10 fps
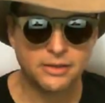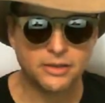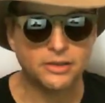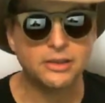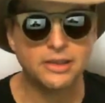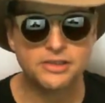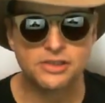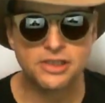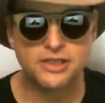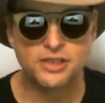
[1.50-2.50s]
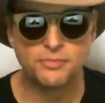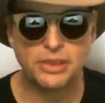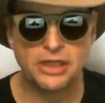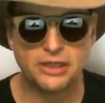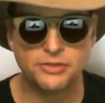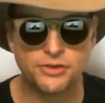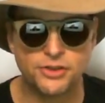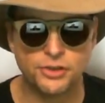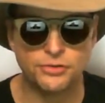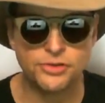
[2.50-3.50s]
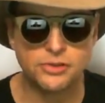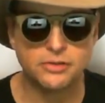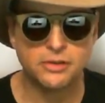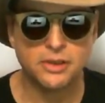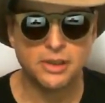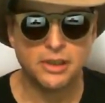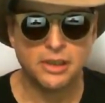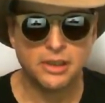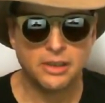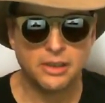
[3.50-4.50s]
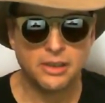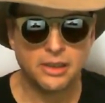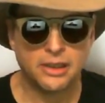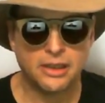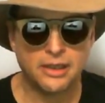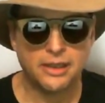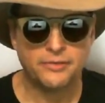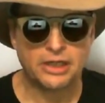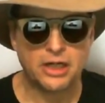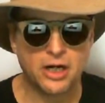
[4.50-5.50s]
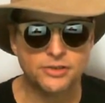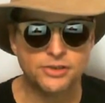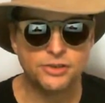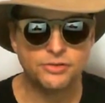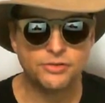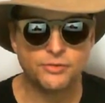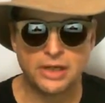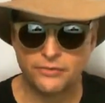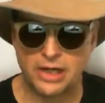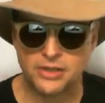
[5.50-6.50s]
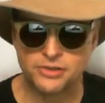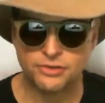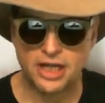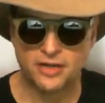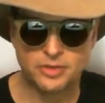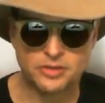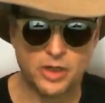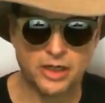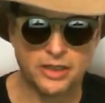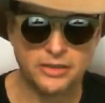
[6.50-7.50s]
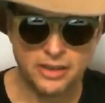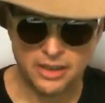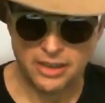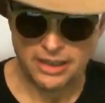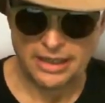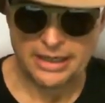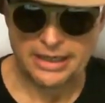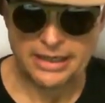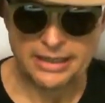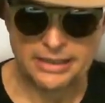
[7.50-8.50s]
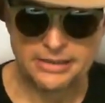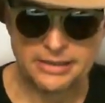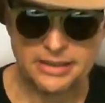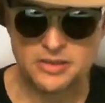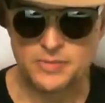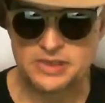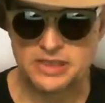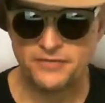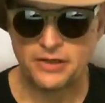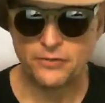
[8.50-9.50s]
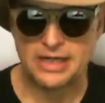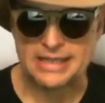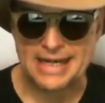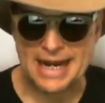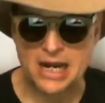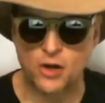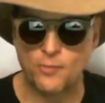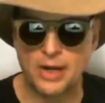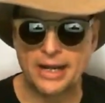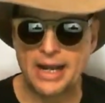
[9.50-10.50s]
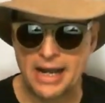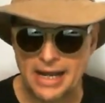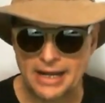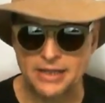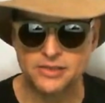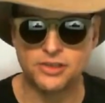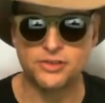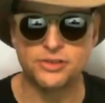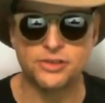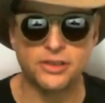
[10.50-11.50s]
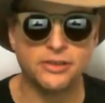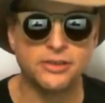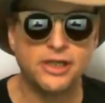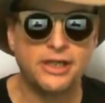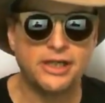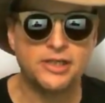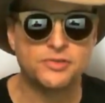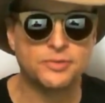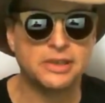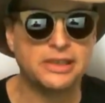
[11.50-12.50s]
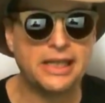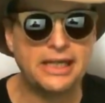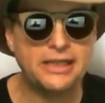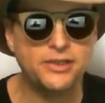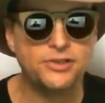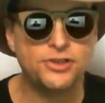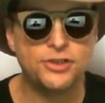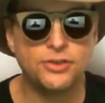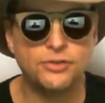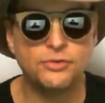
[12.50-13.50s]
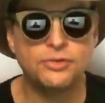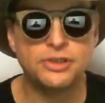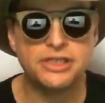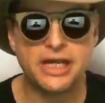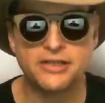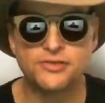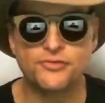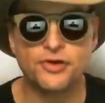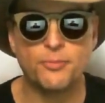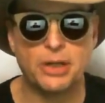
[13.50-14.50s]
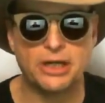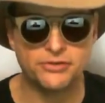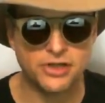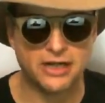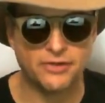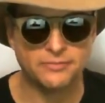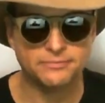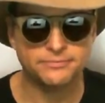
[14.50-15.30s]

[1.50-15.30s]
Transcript: current legislation being introduced in regards to the recreational cannabis market, and in specific right now, my highest concern is related to the test for impaired driving.